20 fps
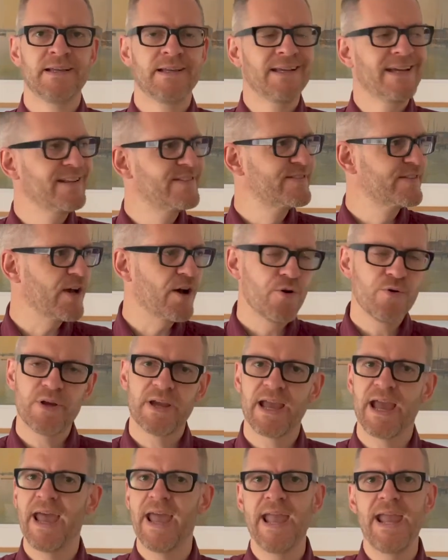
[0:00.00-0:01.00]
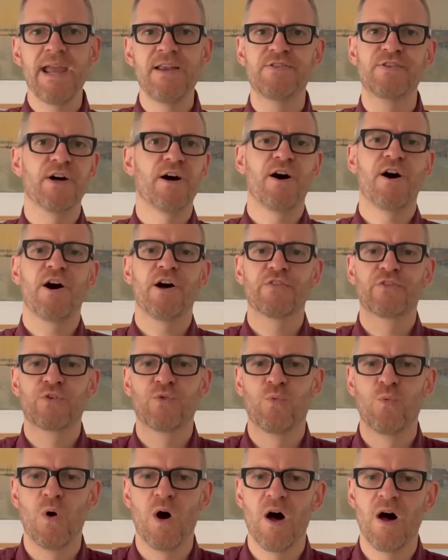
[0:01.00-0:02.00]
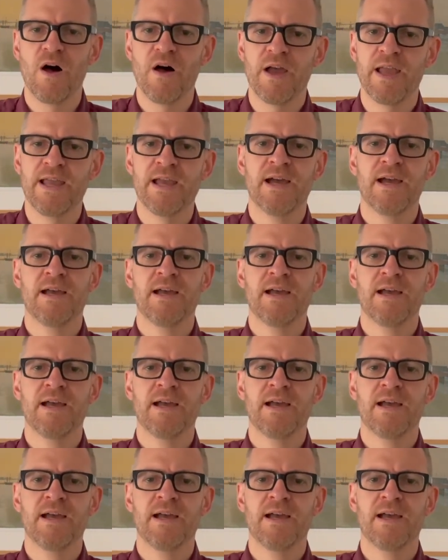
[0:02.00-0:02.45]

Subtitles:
It's okay to ask why.